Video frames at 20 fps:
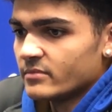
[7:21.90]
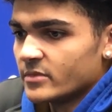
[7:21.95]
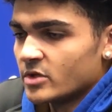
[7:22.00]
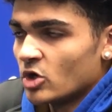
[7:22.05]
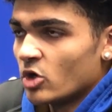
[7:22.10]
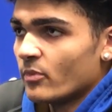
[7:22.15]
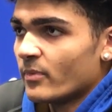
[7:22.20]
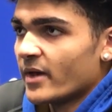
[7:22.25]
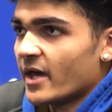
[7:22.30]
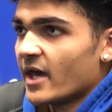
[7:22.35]

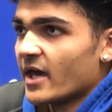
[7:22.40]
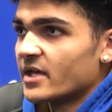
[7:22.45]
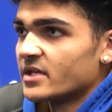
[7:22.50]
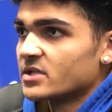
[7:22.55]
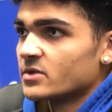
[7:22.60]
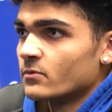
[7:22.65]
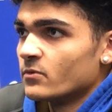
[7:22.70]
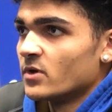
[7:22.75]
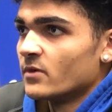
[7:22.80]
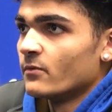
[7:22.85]
go
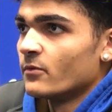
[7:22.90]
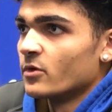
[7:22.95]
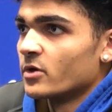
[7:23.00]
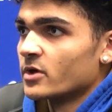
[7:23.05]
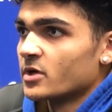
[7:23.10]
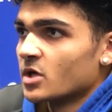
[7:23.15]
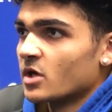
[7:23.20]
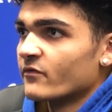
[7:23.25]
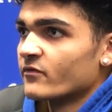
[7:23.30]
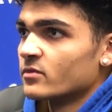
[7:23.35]
past what we're
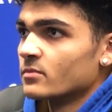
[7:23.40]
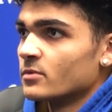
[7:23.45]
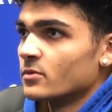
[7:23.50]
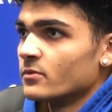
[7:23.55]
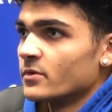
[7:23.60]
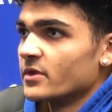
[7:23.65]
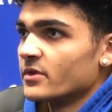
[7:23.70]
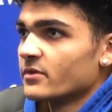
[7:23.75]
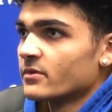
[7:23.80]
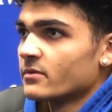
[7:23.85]
comfortable
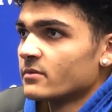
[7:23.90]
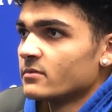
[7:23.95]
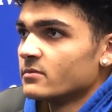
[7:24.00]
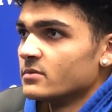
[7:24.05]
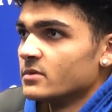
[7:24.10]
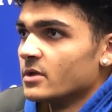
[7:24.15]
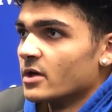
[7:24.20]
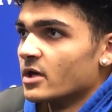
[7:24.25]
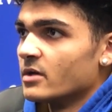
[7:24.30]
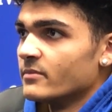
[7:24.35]
with.
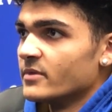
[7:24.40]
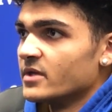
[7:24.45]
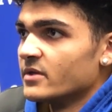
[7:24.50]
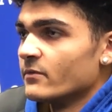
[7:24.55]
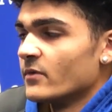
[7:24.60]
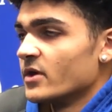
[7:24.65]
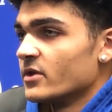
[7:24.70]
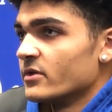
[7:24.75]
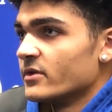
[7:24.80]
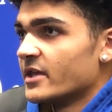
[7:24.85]
You know what I mean?
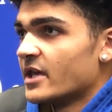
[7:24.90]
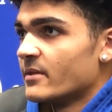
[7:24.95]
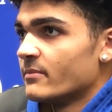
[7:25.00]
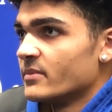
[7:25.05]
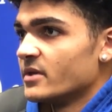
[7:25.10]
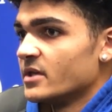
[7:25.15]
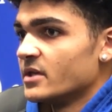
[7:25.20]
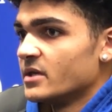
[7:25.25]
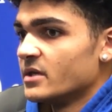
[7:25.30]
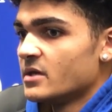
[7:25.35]
Whether that
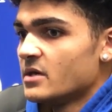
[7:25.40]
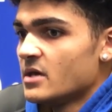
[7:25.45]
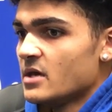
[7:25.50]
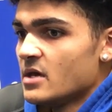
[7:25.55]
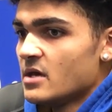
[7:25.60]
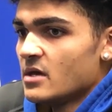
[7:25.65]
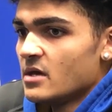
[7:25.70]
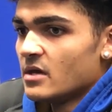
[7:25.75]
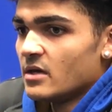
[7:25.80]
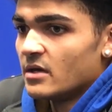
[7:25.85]
be,
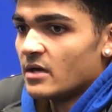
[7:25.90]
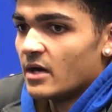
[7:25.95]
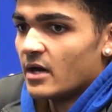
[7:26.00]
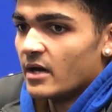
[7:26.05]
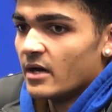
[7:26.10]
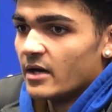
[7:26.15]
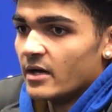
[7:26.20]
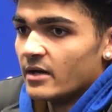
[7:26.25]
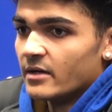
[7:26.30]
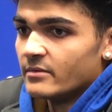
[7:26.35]

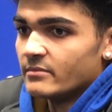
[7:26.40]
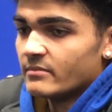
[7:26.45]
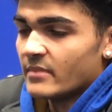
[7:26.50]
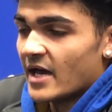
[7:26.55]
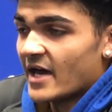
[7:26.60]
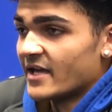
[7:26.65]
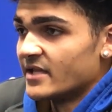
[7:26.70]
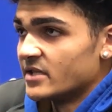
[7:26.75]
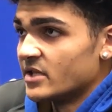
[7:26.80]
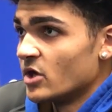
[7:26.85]
uh,
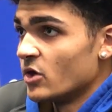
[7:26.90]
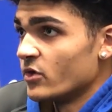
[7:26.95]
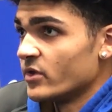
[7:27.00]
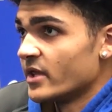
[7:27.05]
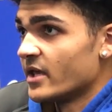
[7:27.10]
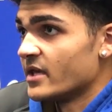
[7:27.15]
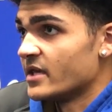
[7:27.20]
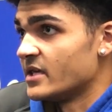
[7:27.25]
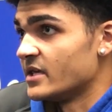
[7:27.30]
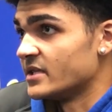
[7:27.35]
I know
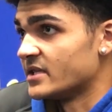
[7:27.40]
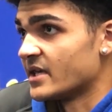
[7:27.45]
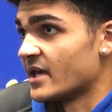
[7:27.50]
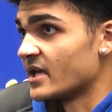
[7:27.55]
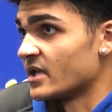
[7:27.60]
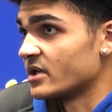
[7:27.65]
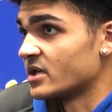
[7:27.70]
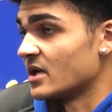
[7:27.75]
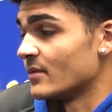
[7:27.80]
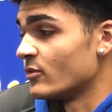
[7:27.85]
that he's
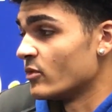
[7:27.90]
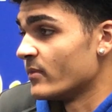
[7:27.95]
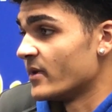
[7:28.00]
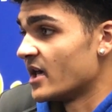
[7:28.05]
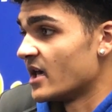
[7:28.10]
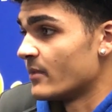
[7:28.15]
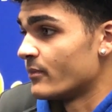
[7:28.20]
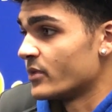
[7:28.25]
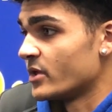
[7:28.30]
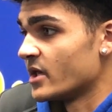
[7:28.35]
had a couple
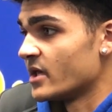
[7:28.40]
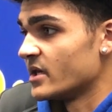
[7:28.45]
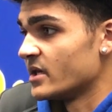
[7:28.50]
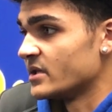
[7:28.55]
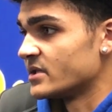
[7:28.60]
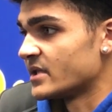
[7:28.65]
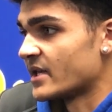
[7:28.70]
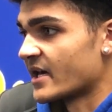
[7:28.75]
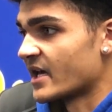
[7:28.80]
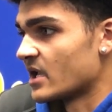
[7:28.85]
bad
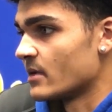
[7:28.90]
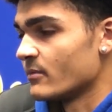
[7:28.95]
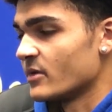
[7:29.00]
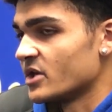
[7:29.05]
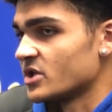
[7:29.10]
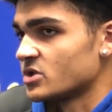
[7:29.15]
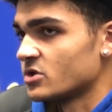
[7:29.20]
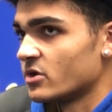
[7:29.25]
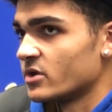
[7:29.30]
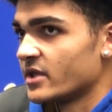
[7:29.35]
plays. I got to
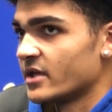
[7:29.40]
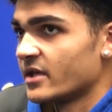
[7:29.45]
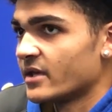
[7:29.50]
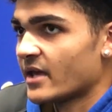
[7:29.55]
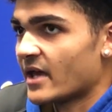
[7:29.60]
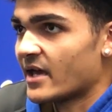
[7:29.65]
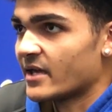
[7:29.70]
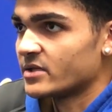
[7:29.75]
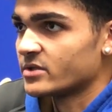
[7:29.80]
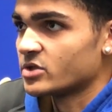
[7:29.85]
make sure that
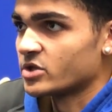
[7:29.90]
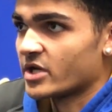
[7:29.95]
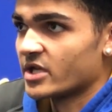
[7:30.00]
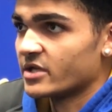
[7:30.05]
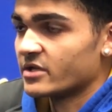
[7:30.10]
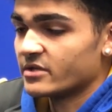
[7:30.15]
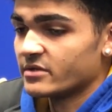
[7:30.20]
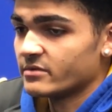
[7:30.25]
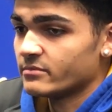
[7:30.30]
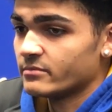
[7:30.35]
I try
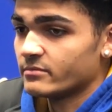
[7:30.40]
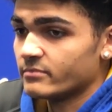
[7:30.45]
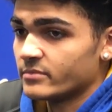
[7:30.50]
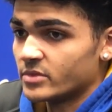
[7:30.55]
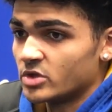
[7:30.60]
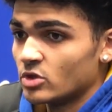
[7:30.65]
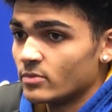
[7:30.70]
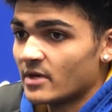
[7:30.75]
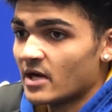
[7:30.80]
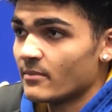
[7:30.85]
to
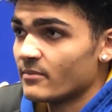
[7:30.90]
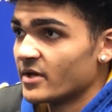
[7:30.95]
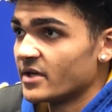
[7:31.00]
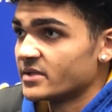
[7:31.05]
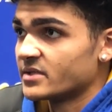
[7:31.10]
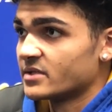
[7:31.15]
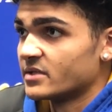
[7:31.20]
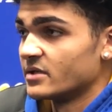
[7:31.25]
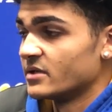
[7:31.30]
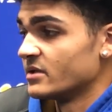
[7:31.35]
do my
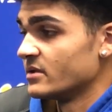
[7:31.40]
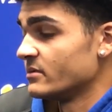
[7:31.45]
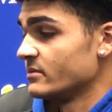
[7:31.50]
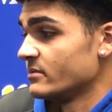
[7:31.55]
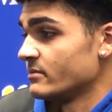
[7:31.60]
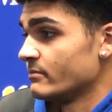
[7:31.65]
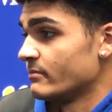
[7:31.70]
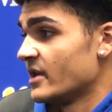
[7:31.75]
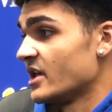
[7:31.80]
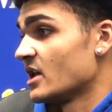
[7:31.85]
best to
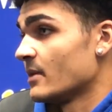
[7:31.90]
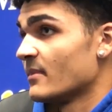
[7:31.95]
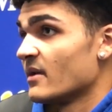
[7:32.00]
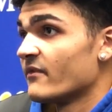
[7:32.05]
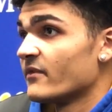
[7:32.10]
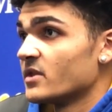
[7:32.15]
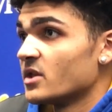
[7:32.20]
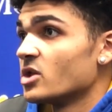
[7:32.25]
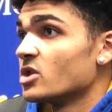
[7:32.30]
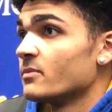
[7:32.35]
make him
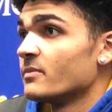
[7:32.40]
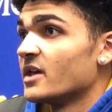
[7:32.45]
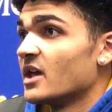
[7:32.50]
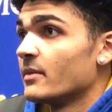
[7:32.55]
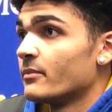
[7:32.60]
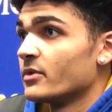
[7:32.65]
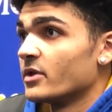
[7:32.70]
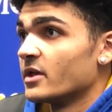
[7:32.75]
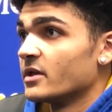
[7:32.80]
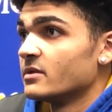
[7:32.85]
have another
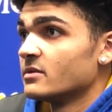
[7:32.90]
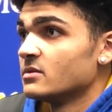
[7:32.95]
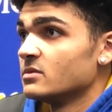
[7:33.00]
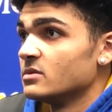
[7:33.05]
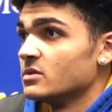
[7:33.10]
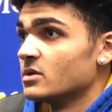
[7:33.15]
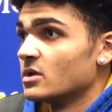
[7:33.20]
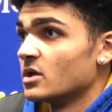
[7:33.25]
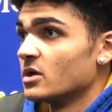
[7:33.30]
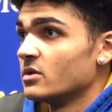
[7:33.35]
bad play.
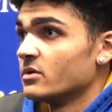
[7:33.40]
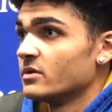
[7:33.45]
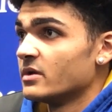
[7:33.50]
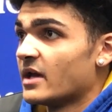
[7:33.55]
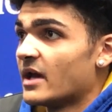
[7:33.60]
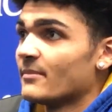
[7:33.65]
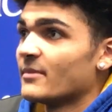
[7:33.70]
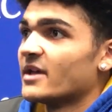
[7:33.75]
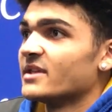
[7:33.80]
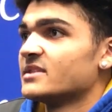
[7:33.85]
You know,
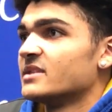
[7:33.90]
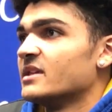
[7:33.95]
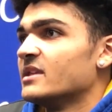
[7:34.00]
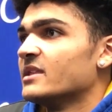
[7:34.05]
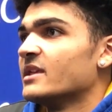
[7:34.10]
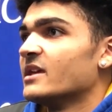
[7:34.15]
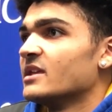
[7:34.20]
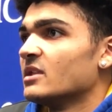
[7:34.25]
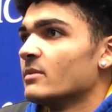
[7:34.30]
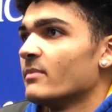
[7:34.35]
I'm not saying
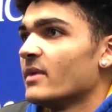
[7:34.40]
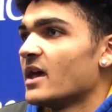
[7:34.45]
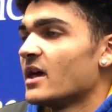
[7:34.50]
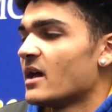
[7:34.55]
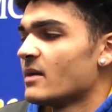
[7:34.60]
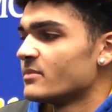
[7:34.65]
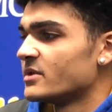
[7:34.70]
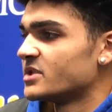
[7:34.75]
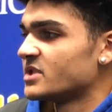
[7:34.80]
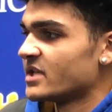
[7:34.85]
that in the bad.
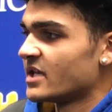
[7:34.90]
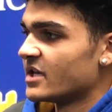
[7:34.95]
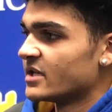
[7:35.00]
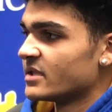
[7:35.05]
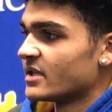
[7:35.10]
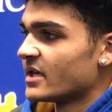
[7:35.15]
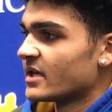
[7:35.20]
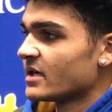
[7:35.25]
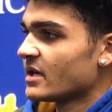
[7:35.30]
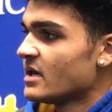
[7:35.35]
I'm just saying
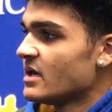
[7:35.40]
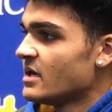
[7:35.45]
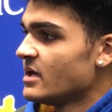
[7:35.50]
like